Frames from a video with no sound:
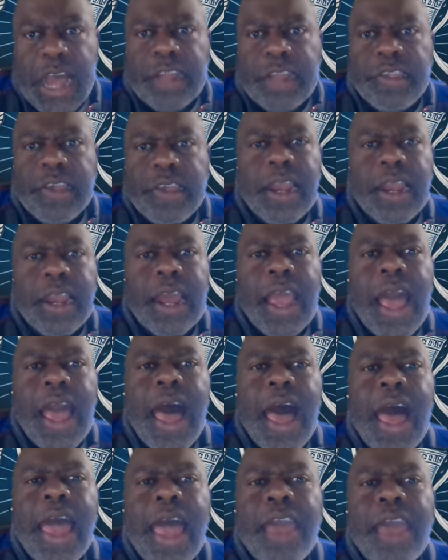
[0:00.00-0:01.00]
on a
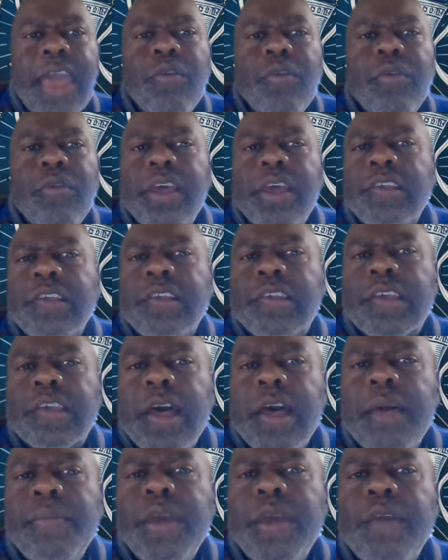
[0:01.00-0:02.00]
guy who is
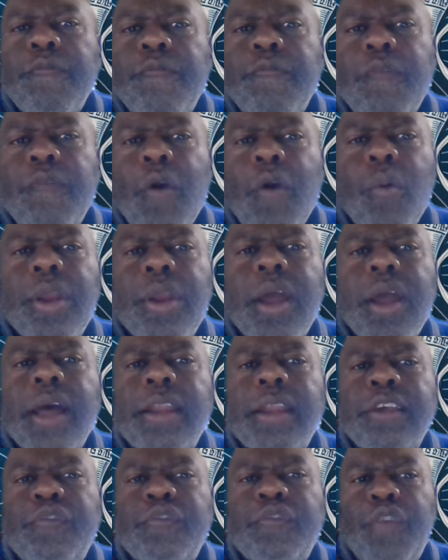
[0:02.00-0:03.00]
coming forward on
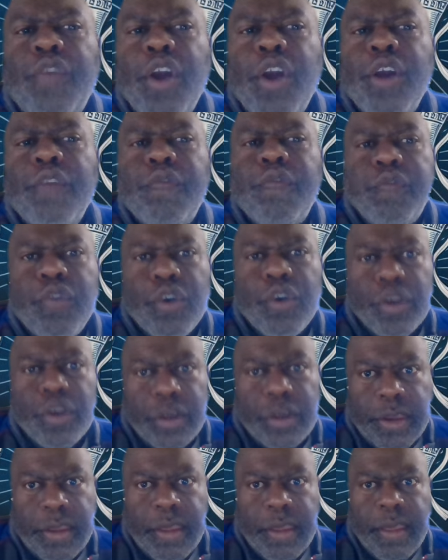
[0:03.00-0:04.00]
his front
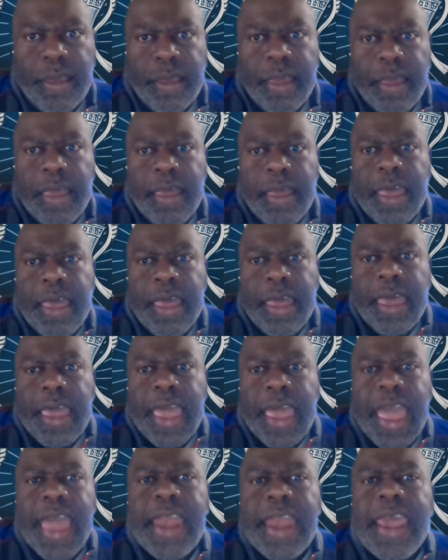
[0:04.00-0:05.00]
foot.
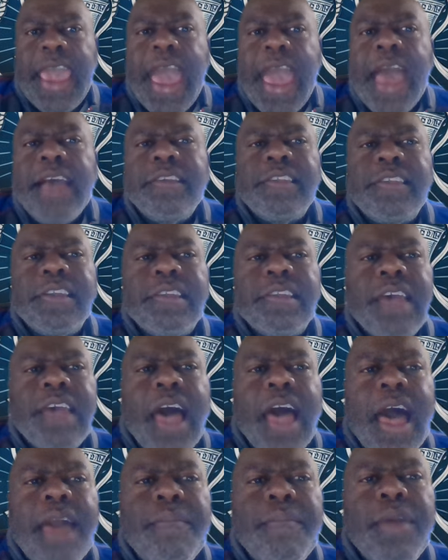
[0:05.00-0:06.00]
And he has the
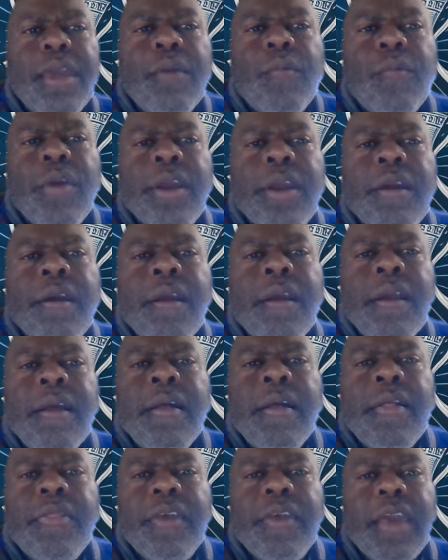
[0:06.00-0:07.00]
timing where
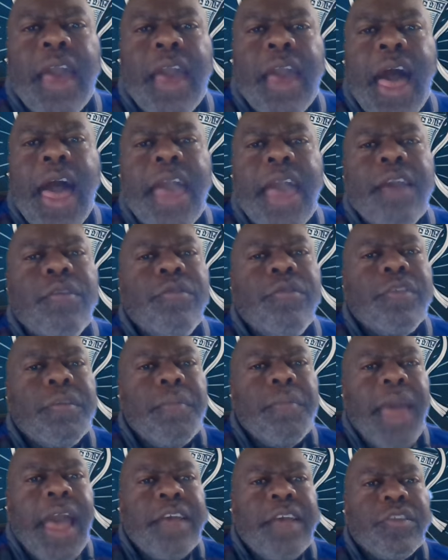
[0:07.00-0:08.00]
the guy who's a
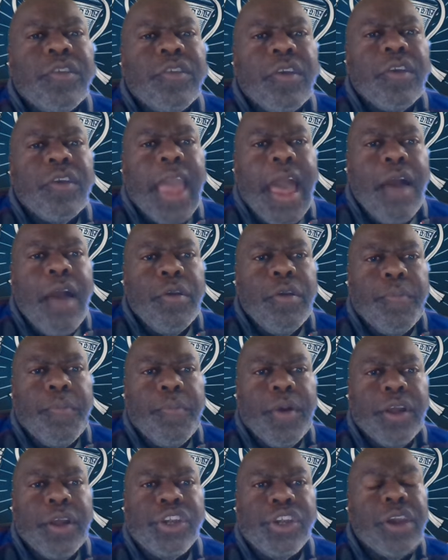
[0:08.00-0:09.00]
master
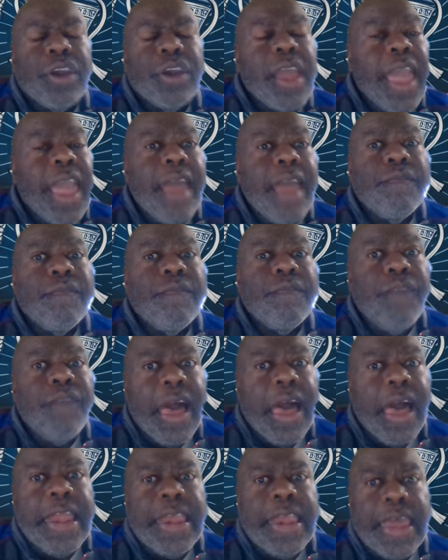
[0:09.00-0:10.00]
counterpuncher can't
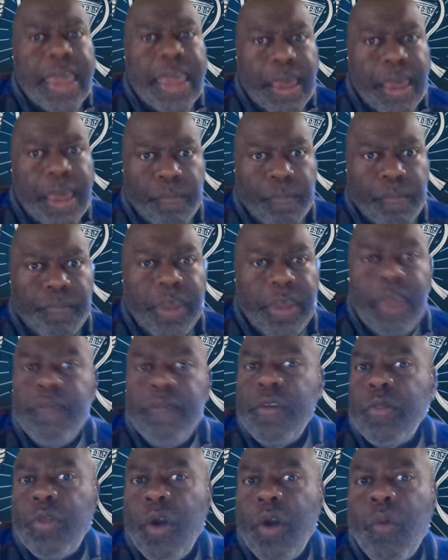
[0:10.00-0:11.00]
find him,
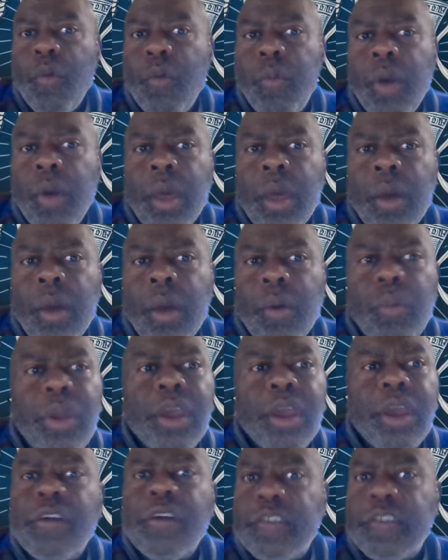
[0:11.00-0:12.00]
even though
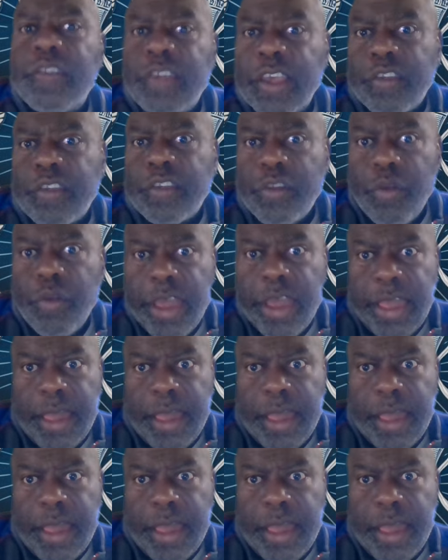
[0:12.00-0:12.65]
Whittaker is 6'3".